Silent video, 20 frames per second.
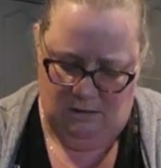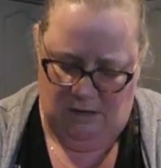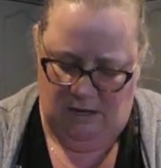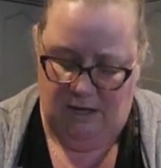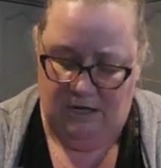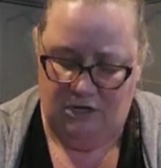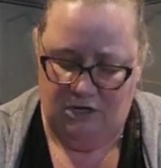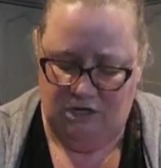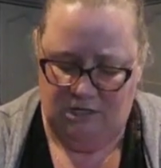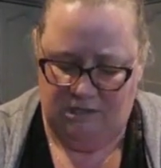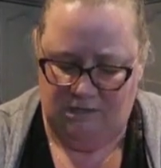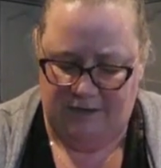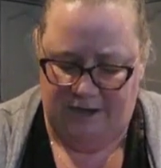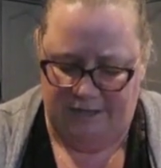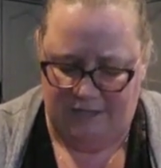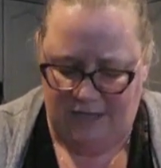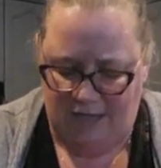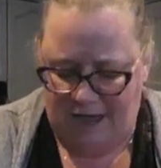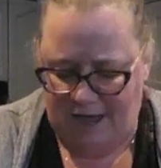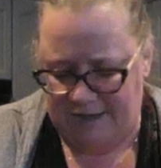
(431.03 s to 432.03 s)
Yeah, just
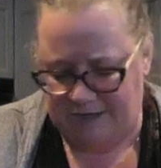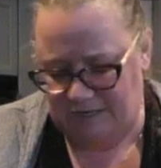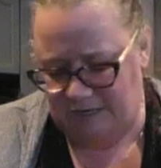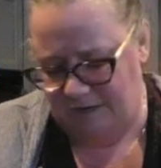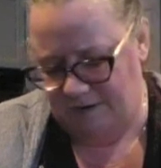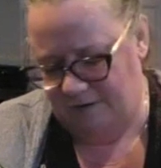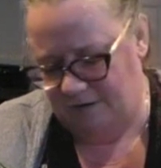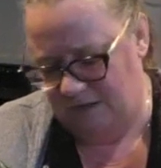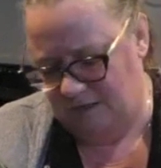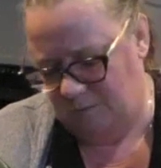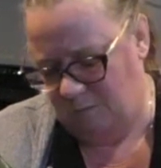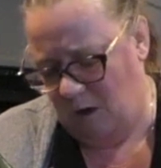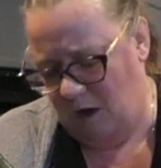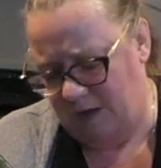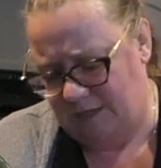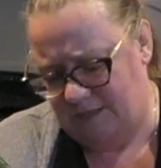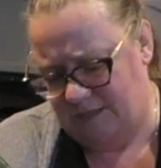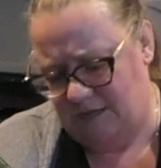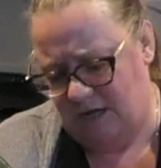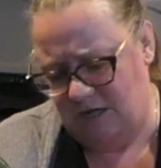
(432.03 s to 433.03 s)
like that. This
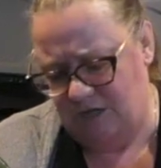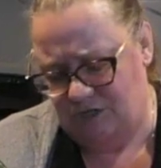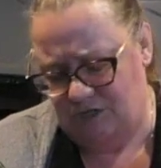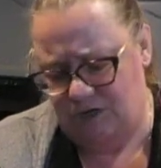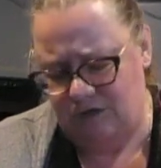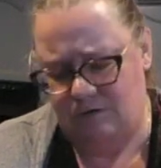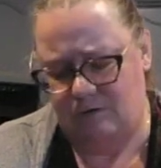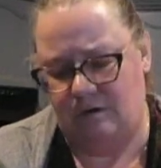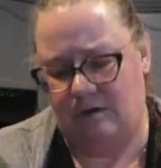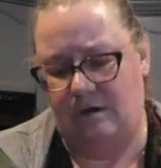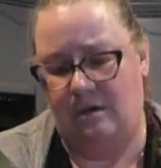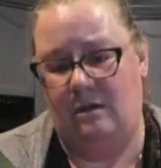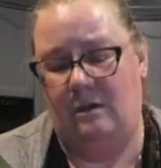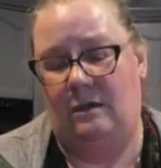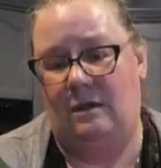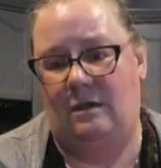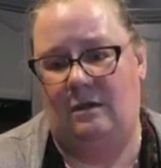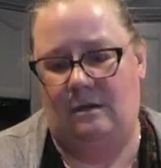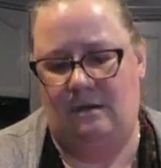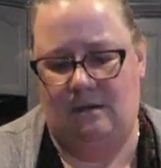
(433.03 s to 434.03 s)
pot's done too.
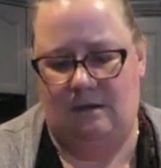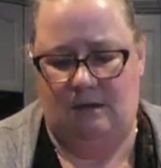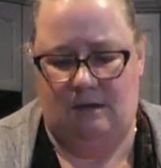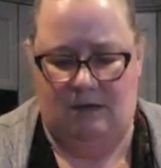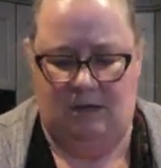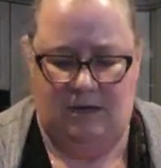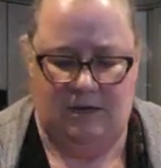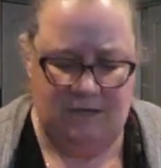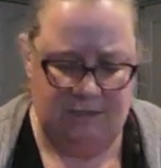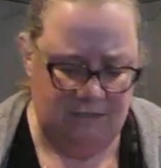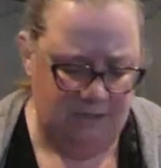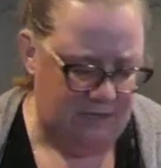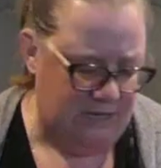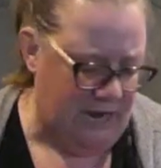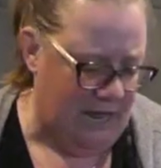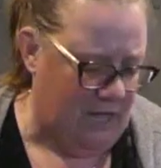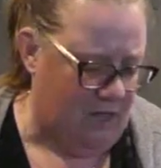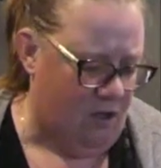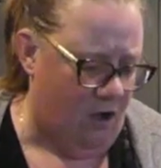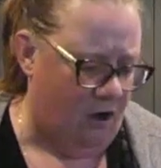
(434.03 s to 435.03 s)
Doesn't
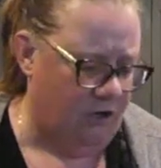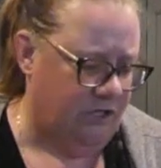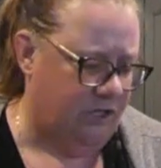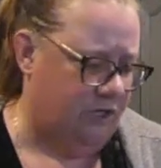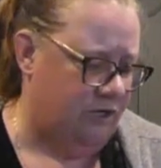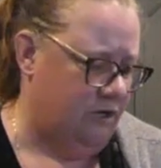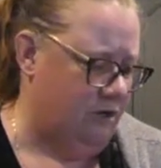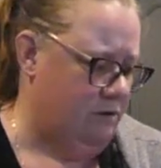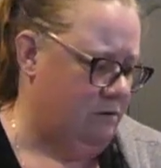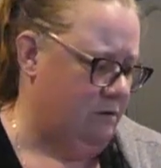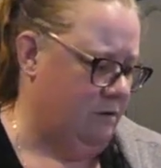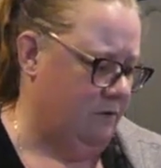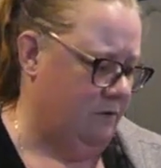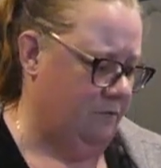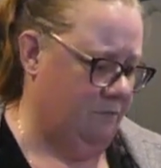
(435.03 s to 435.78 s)
take long to do.